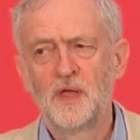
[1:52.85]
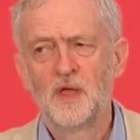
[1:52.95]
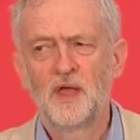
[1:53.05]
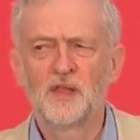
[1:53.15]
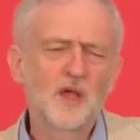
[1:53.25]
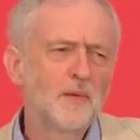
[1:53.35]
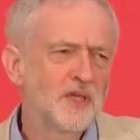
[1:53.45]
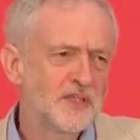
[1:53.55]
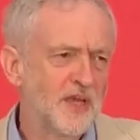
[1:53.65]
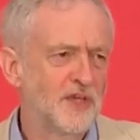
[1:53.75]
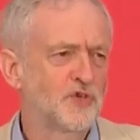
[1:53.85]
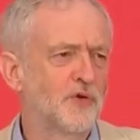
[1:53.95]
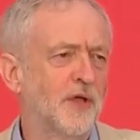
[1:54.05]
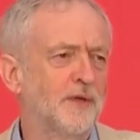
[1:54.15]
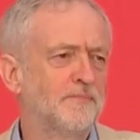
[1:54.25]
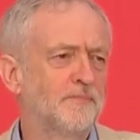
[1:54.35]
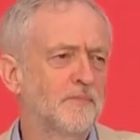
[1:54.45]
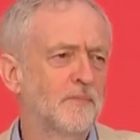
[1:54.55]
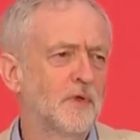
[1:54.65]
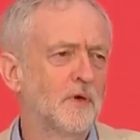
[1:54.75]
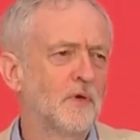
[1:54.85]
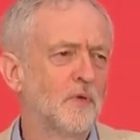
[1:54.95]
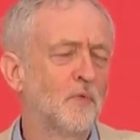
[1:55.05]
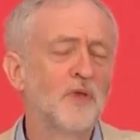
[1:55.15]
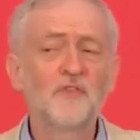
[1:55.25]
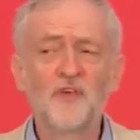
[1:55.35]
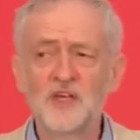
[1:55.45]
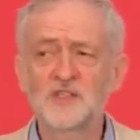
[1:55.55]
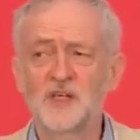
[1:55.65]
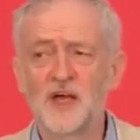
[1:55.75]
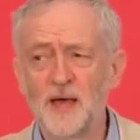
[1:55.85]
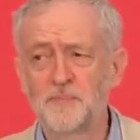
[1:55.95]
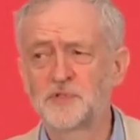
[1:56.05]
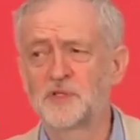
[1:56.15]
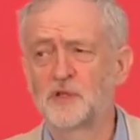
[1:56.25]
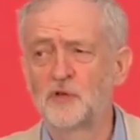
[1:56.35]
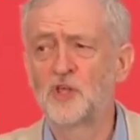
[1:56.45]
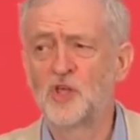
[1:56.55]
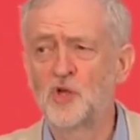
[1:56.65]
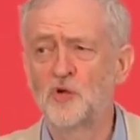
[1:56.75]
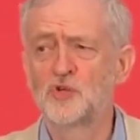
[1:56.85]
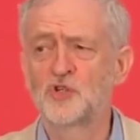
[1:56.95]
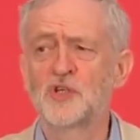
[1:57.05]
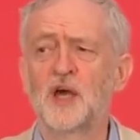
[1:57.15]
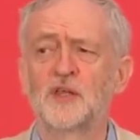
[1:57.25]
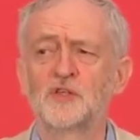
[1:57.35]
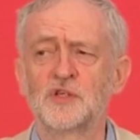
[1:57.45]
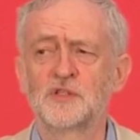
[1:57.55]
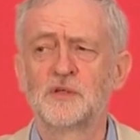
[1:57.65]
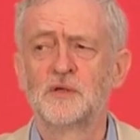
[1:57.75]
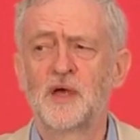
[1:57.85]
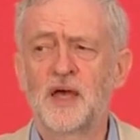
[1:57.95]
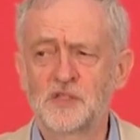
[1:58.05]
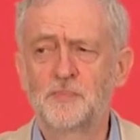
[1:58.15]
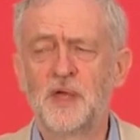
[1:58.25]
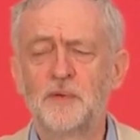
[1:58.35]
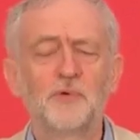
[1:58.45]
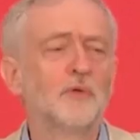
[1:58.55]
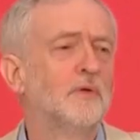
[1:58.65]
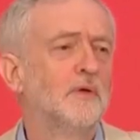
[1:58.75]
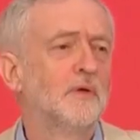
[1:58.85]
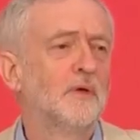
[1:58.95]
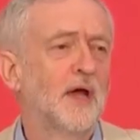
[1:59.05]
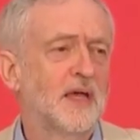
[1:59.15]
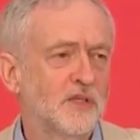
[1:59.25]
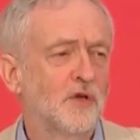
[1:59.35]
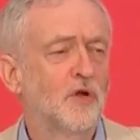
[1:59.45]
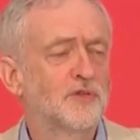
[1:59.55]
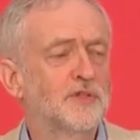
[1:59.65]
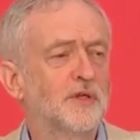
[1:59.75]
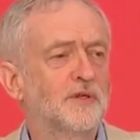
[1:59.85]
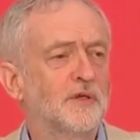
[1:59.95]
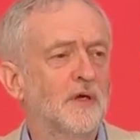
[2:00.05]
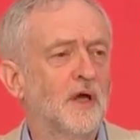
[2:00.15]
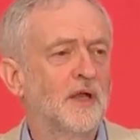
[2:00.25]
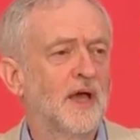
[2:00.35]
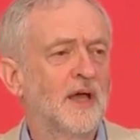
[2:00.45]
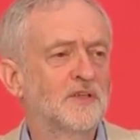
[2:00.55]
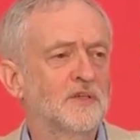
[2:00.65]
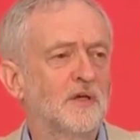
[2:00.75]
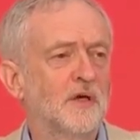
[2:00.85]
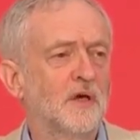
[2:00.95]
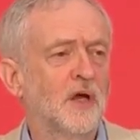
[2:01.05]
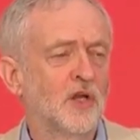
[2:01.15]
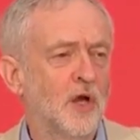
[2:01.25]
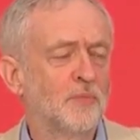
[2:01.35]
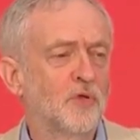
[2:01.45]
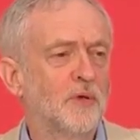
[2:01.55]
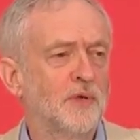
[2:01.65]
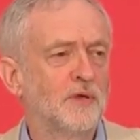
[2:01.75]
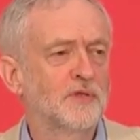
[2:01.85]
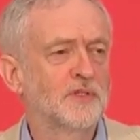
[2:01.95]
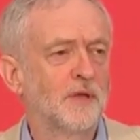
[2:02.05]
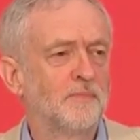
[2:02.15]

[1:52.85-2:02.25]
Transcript: In the coming century, we face absolutely huge challenges as a people, as a continent, and as a global community.